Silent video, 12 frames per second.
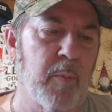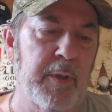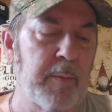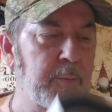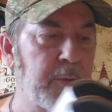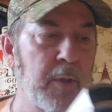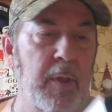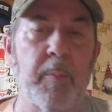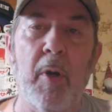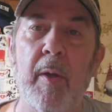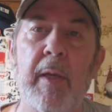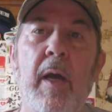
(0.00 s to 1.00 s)
We should have
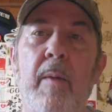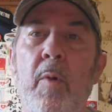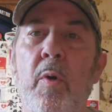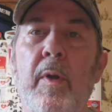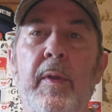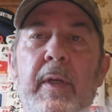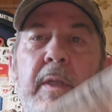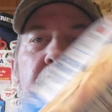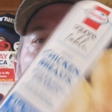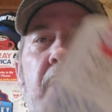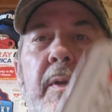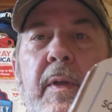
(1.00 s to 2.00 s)
probably got more of these,
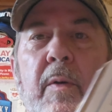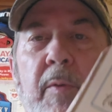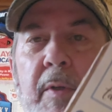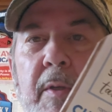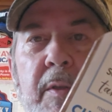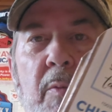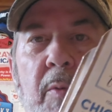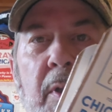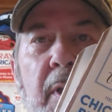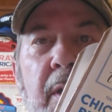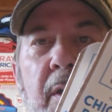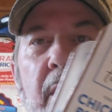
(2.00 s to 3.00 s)
but because they're
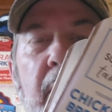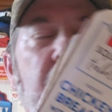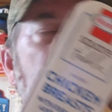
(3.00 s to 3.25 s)
really good.